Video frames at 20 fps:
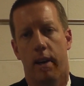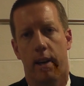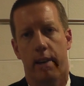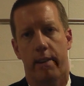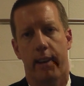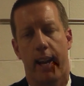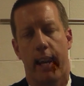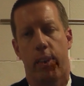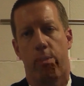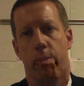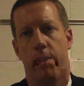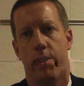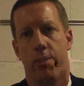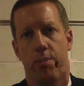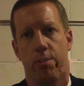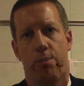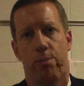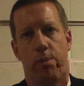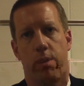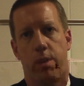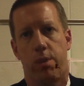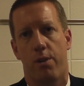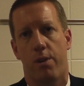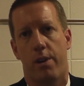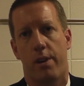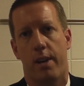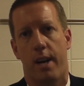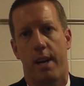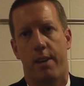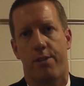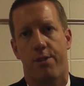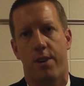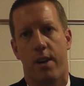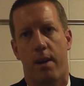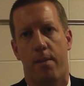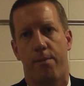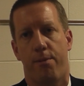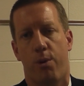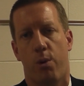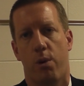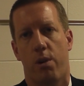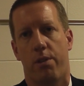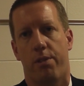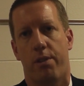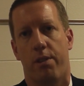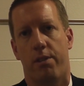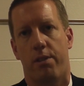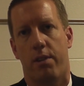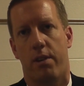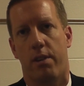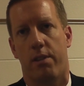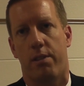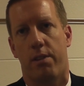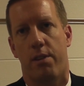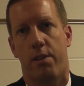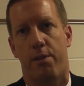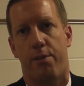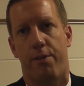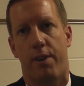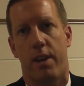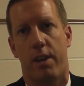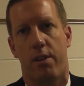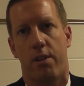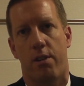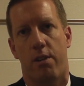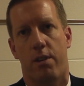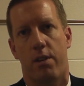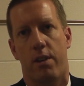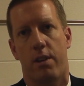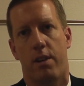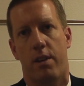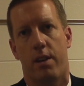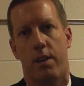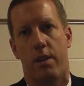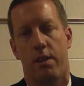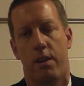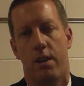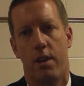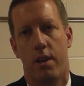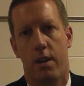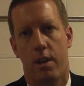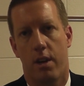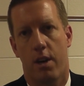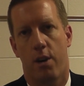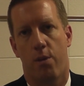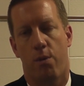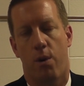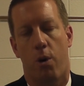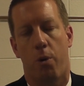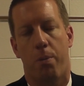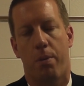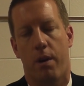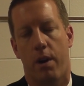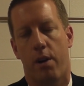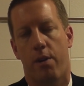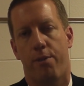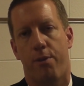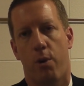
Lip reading: Tanner Richards really did a nice job for us as a defender and a role player